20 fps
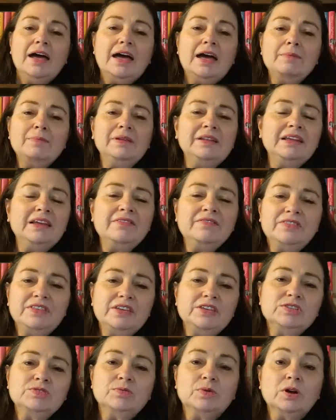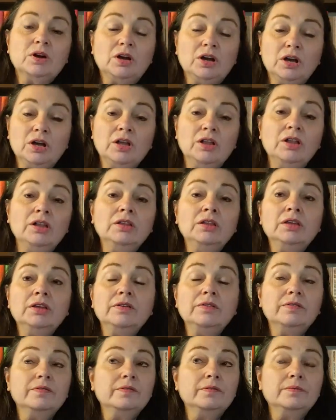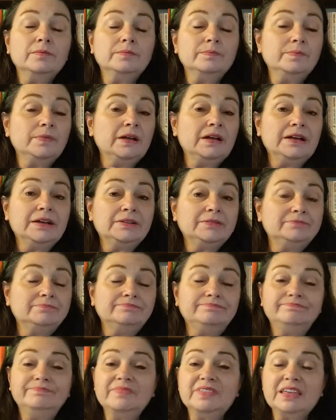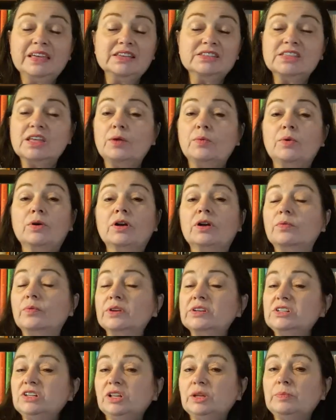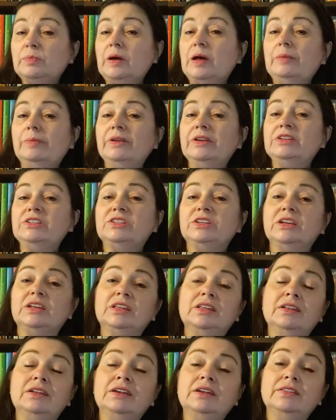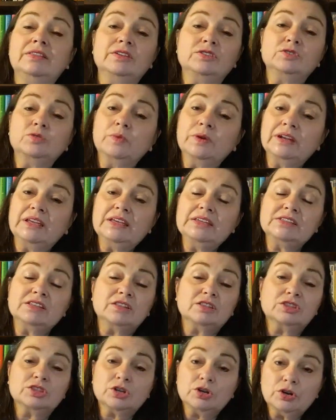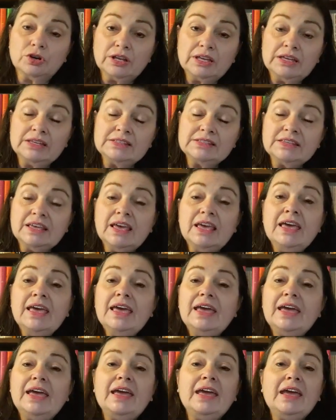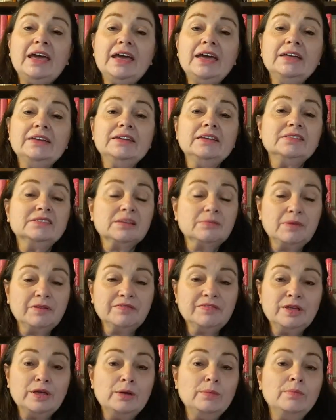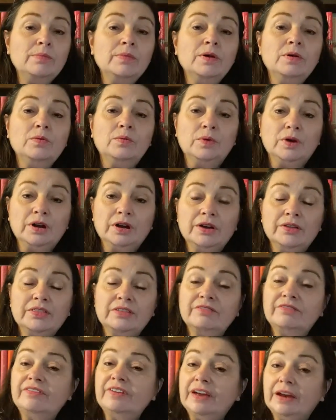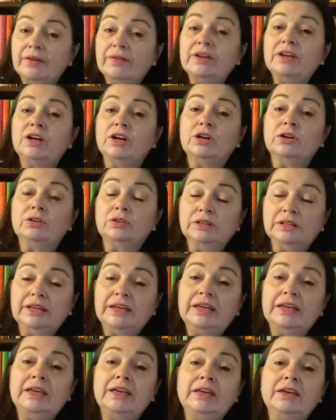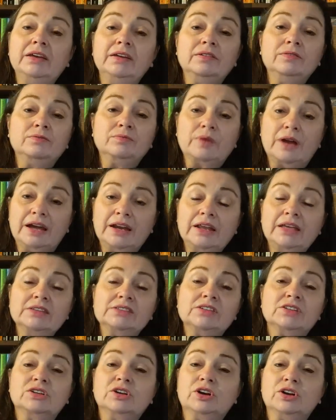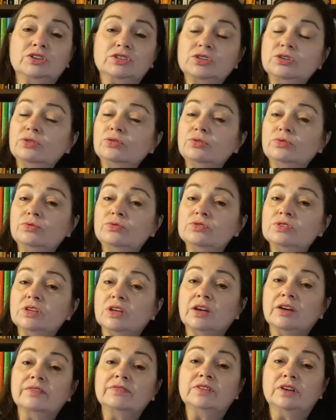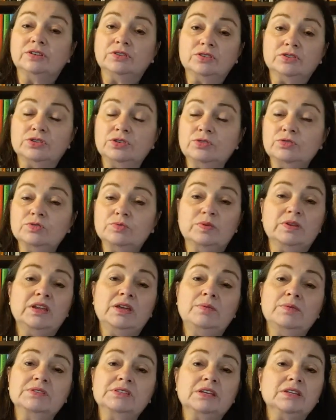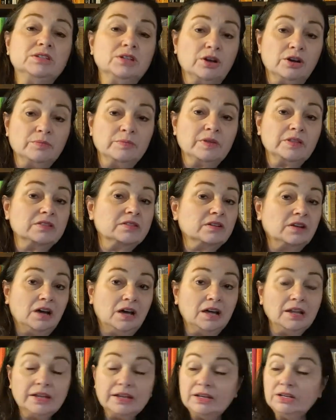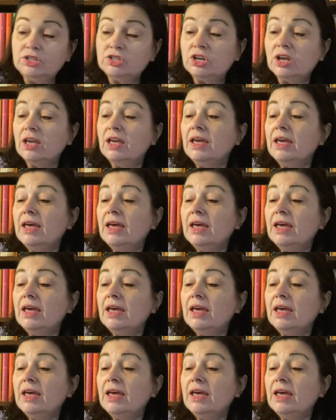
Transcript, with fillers: I believe these were all things that were originally published in the 20s and 30s, and some of them were the very early writings and cartoons of Dr. Seuss when he was at Dartmouth College.